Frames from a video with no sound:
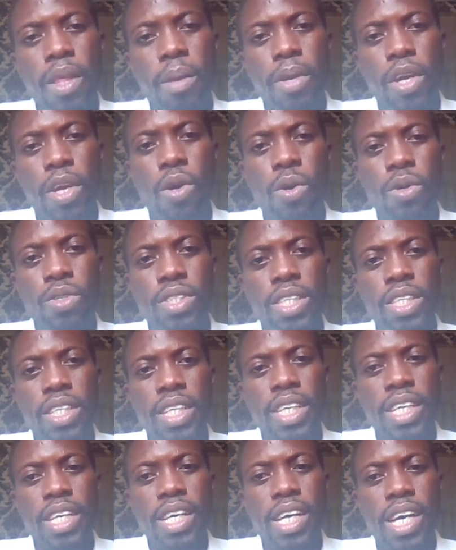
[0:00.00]
Because
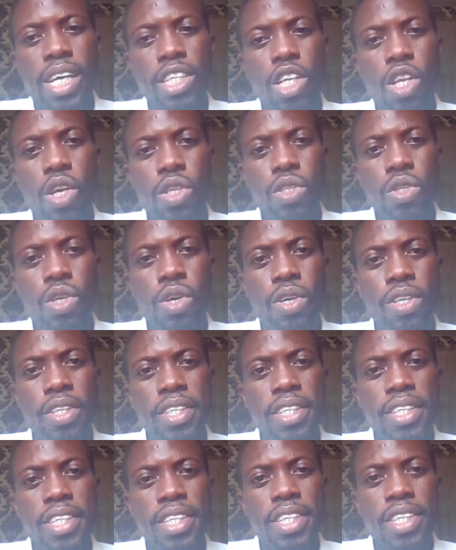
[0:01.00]
at the long
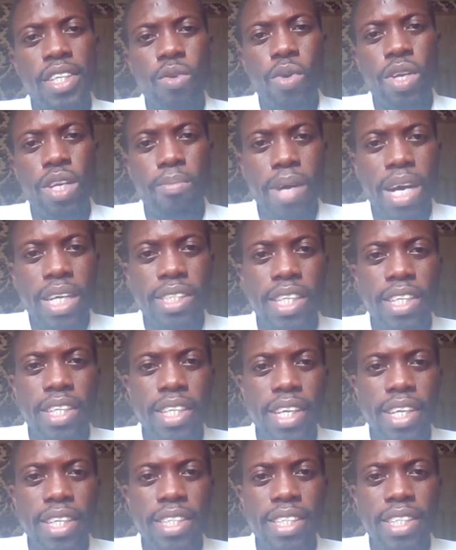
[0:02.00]
run, when they
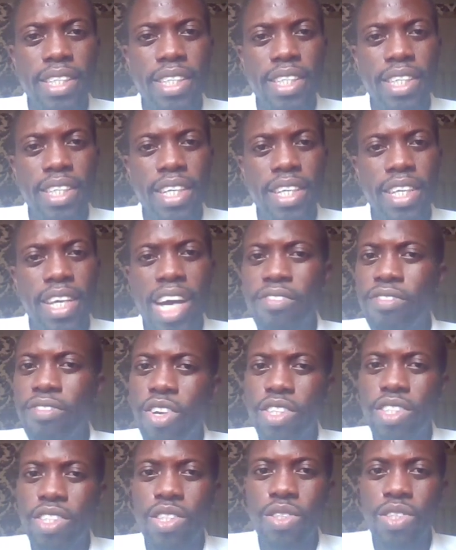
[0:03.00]
backslided, They have
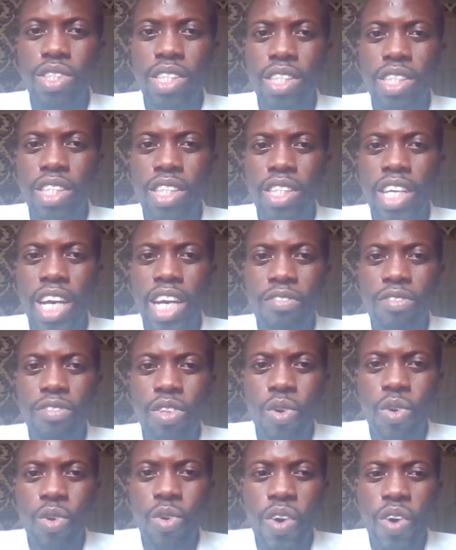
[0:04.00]
nothing, they have
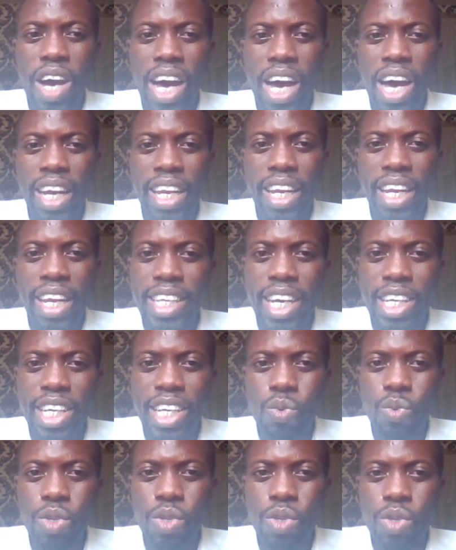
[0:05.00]
no
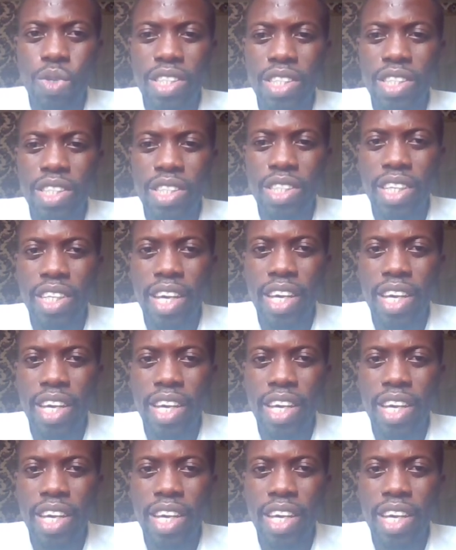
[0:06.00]
allegiance with